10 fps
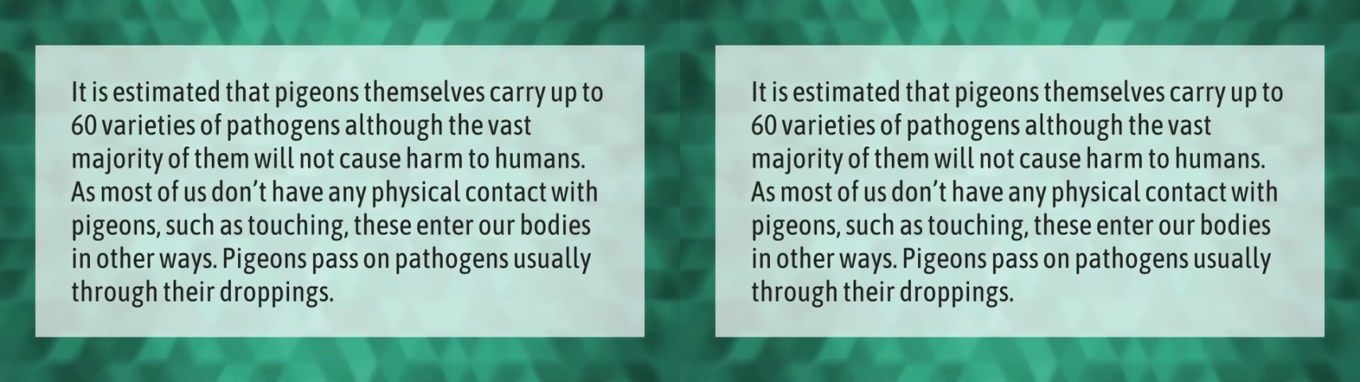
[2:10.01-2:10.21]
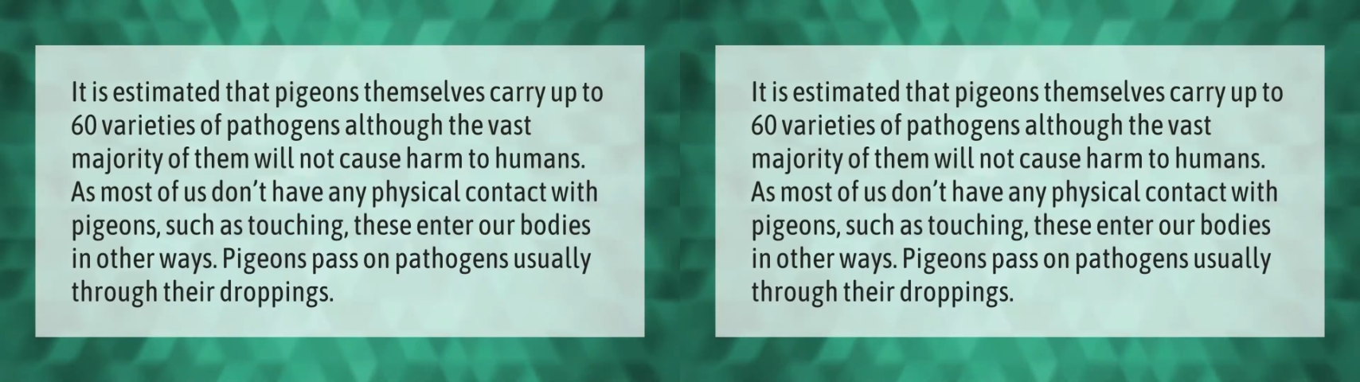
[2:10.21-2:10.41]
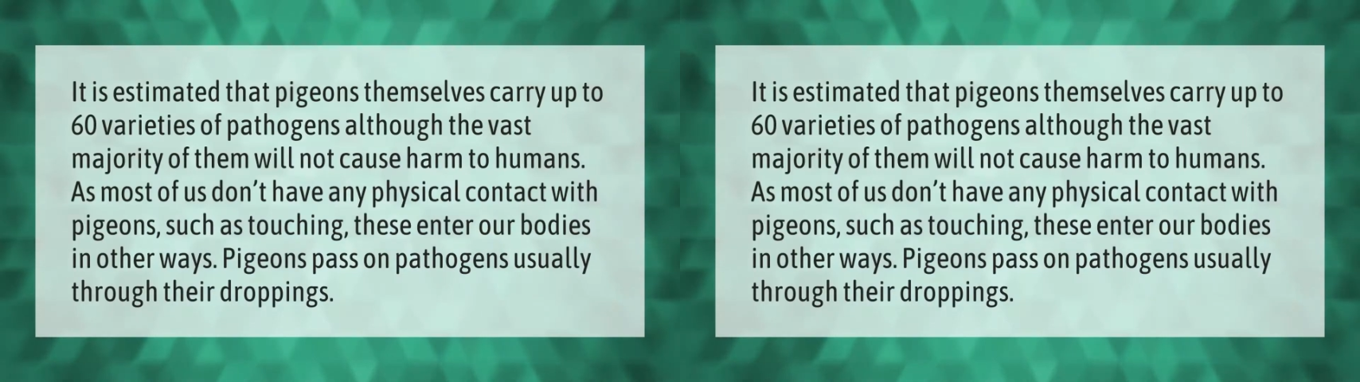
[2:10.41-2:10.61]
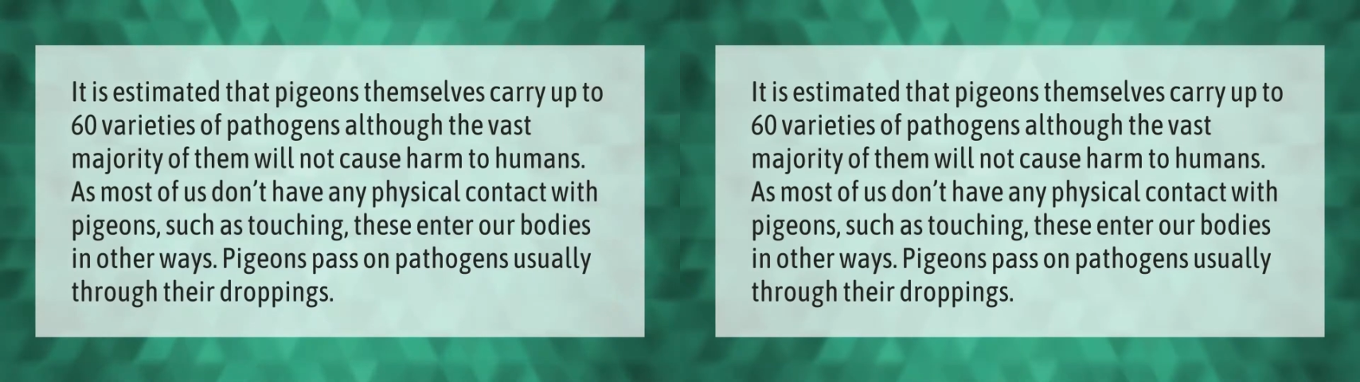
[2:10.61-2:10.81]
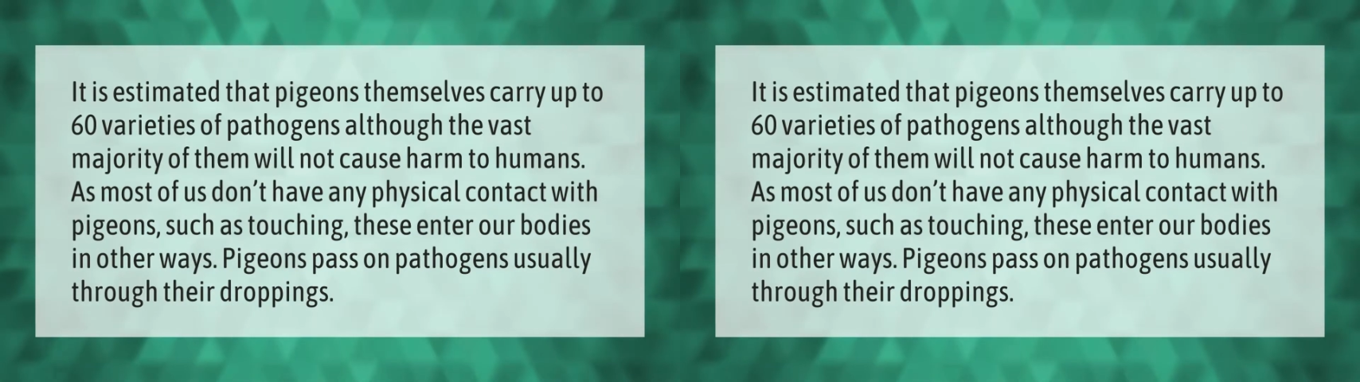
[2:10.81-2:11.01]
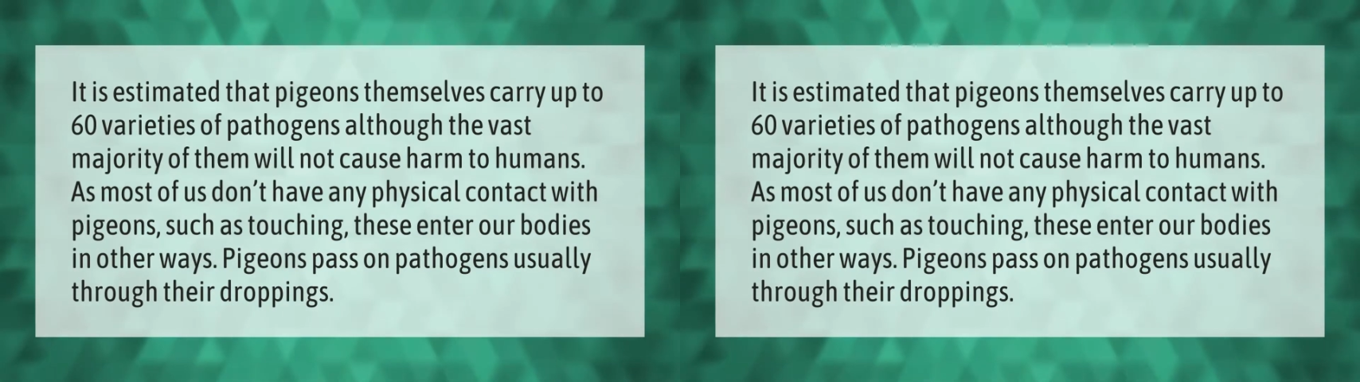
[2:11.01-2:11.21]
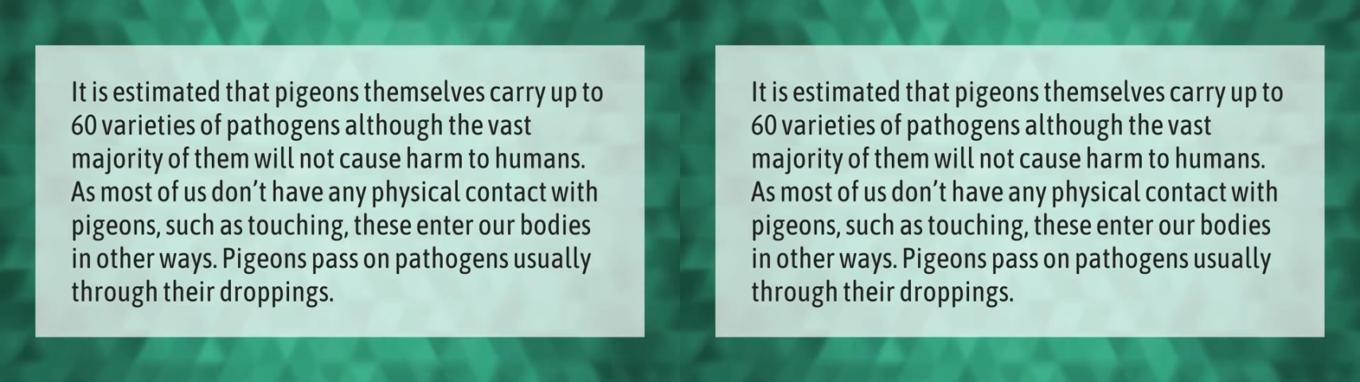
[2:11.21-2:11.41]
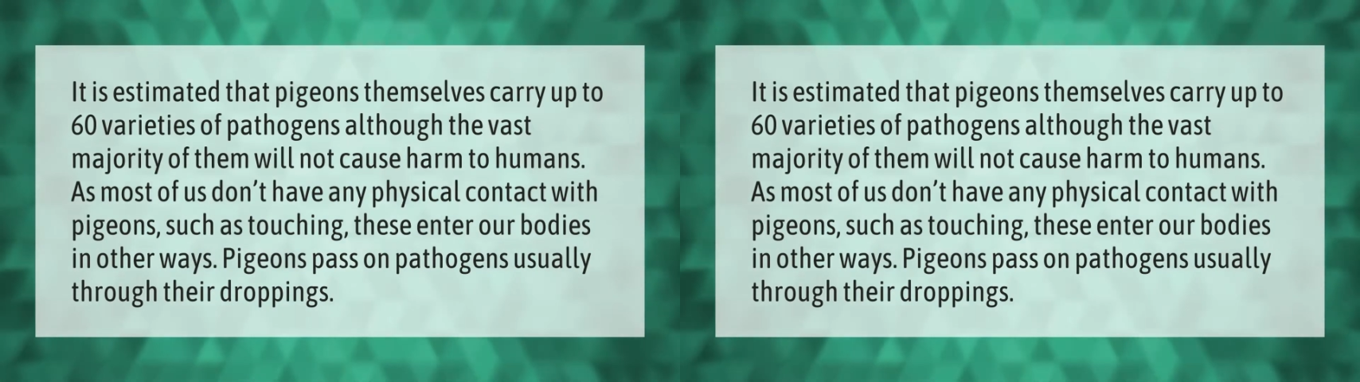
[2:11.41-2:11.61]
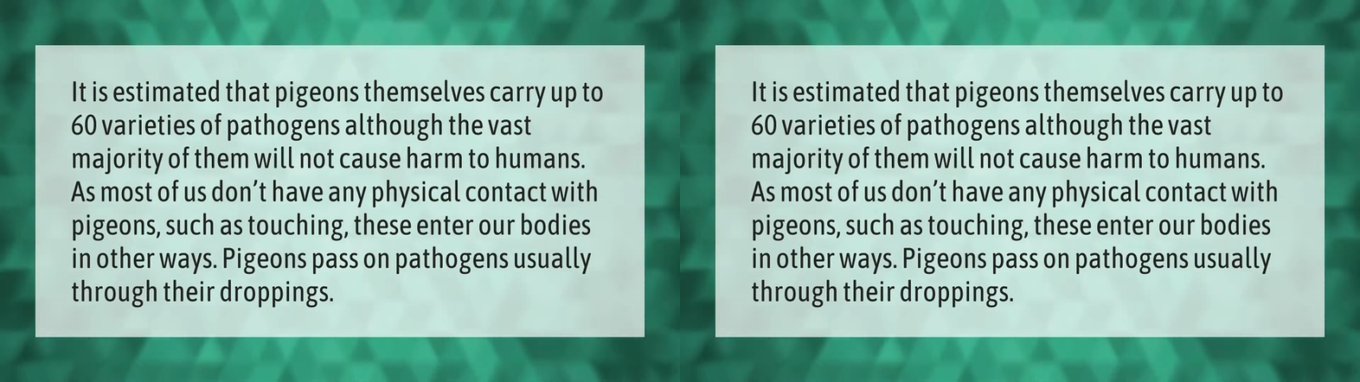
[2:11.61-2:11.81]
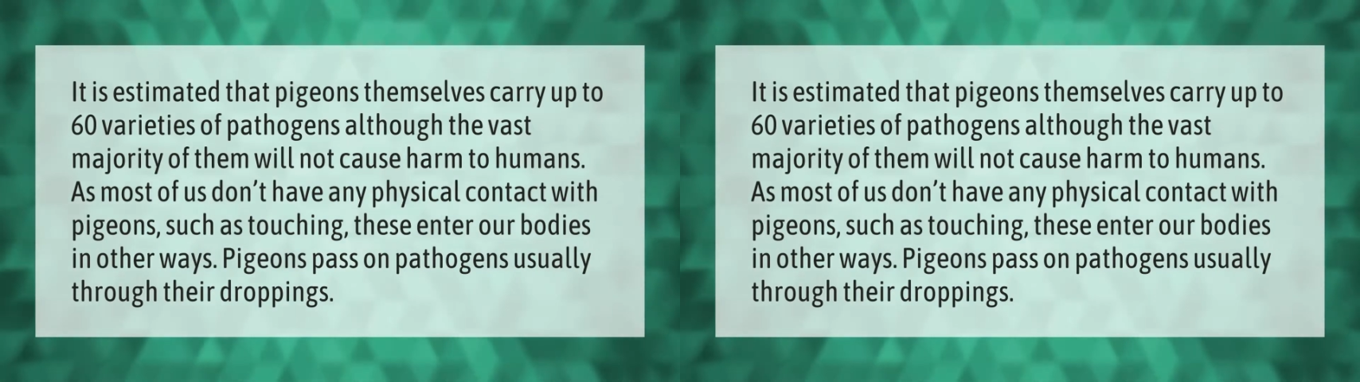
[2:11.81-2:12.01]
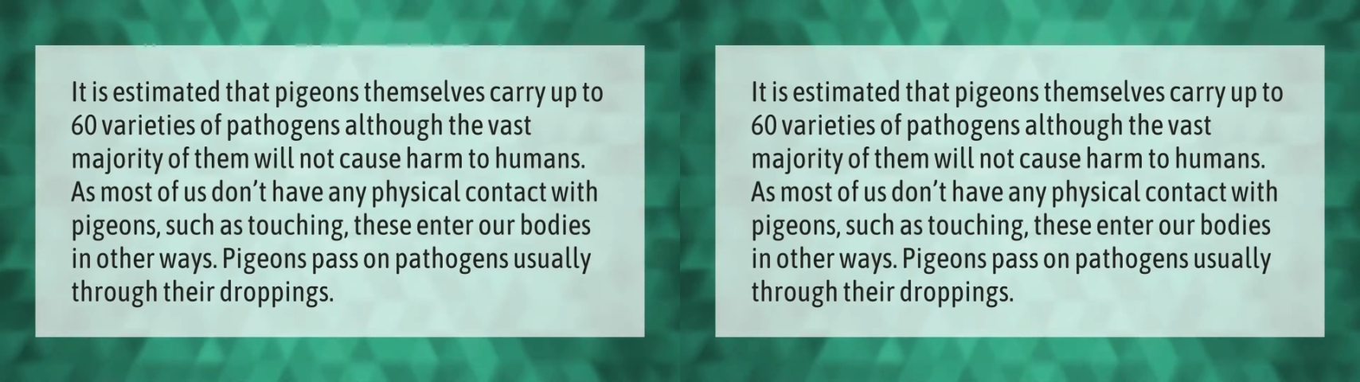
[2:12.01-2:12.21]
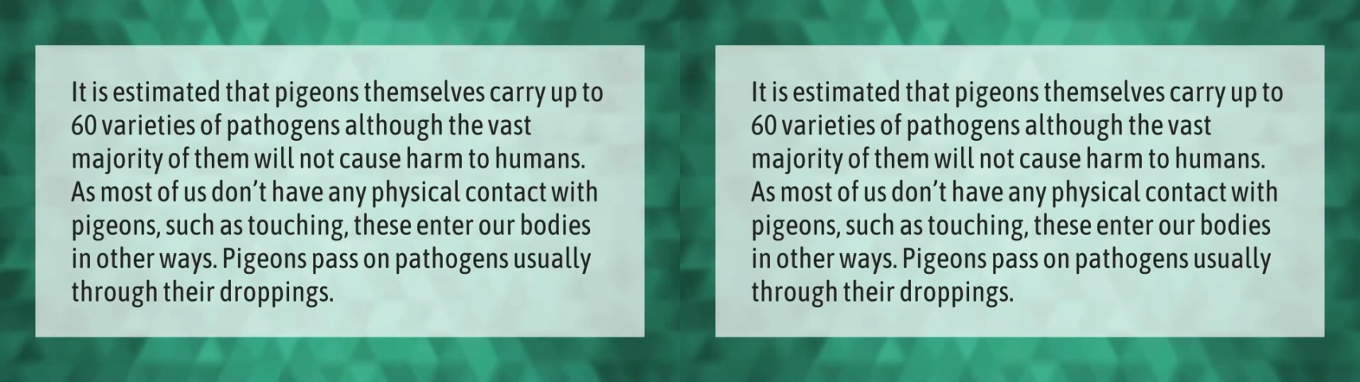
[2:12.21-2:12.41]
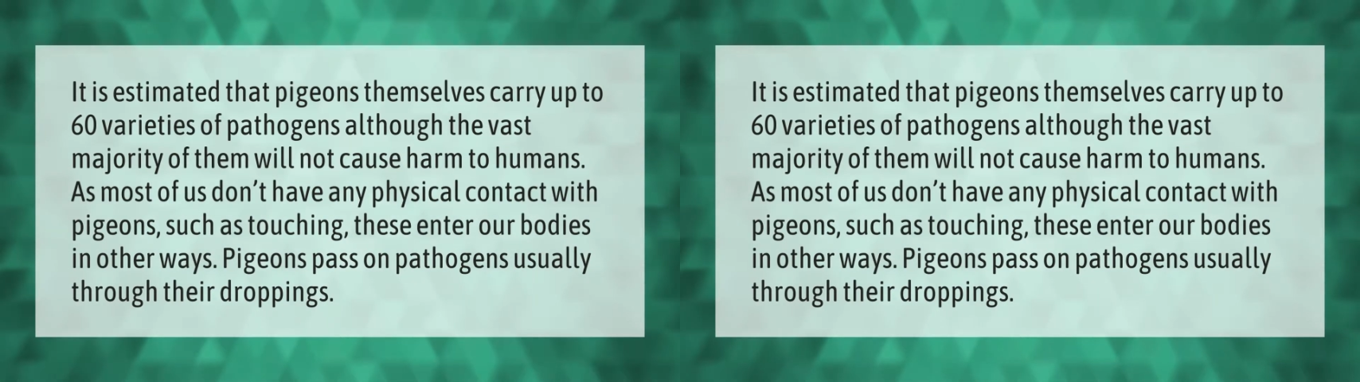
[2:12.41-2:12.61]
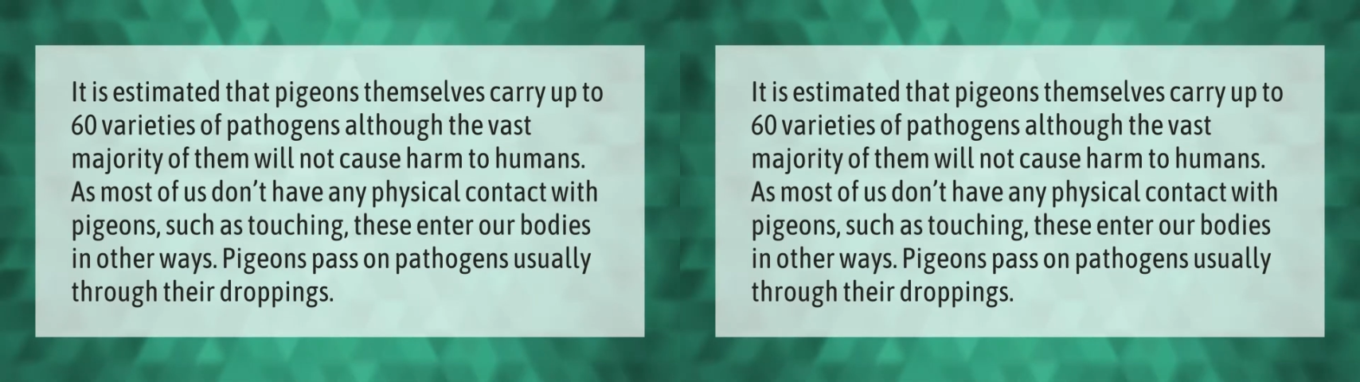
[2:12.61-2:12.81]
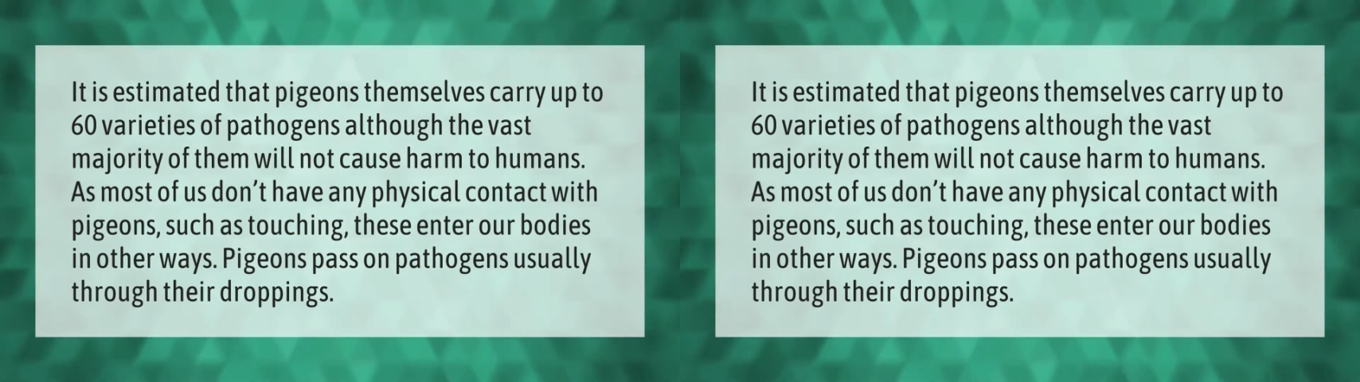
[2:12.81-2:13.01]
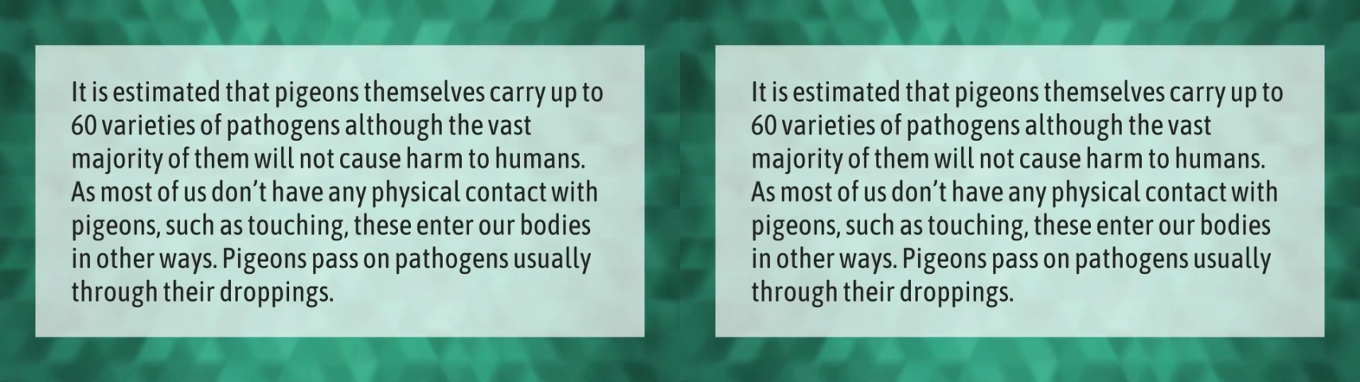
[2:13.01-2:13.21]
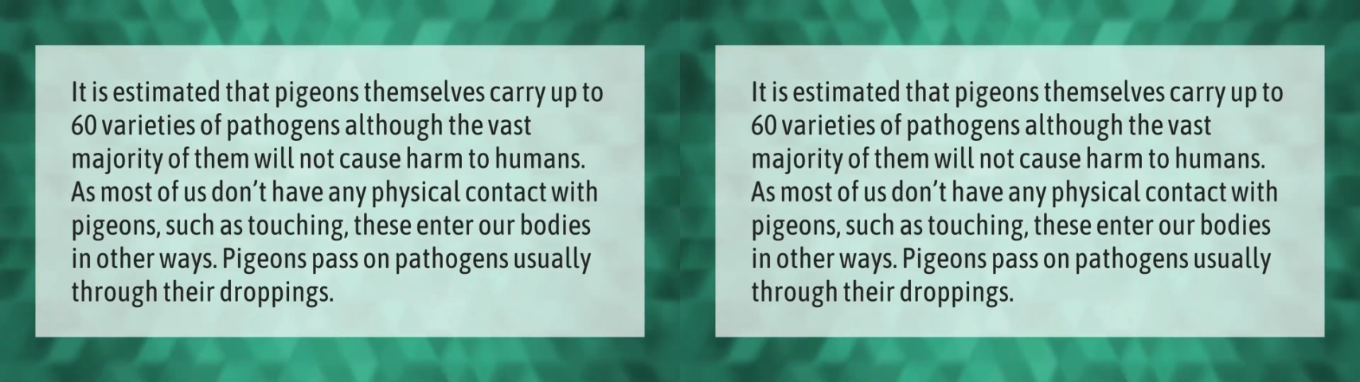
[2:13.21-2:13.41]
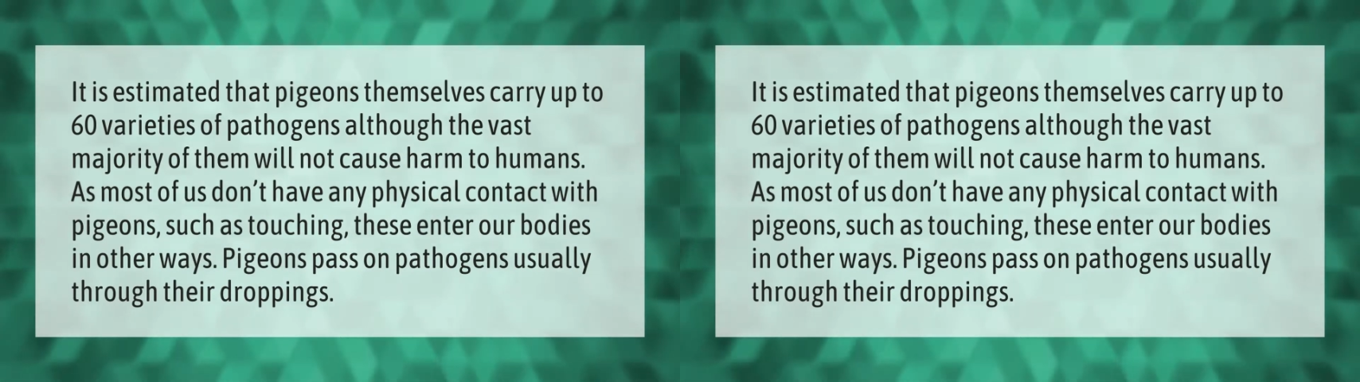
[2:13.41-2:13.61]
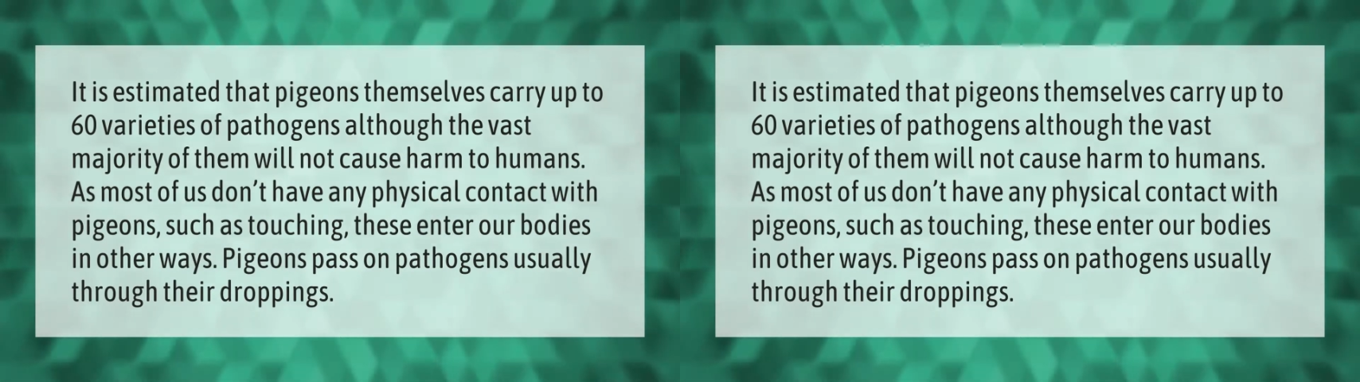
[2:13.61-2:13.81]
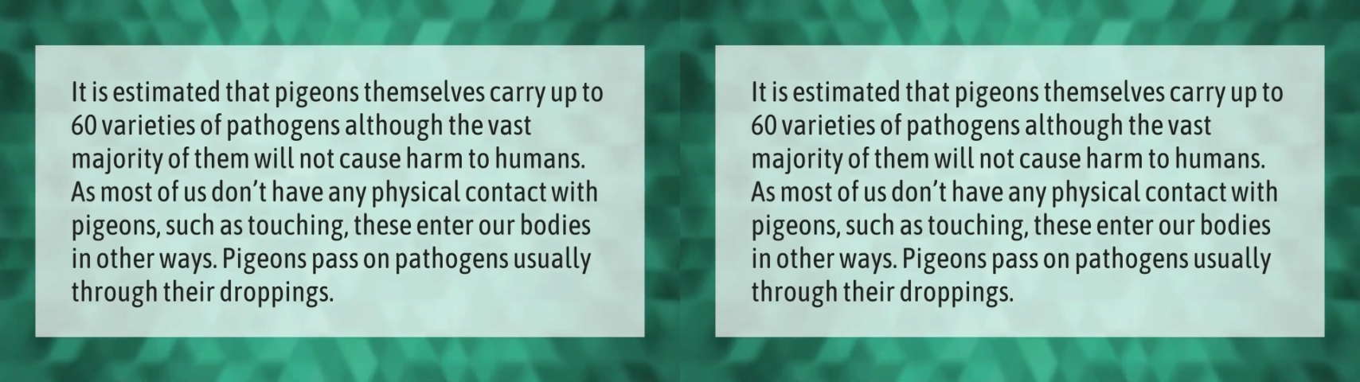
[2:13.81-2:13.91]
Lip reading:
Nobody's mouth can be seen.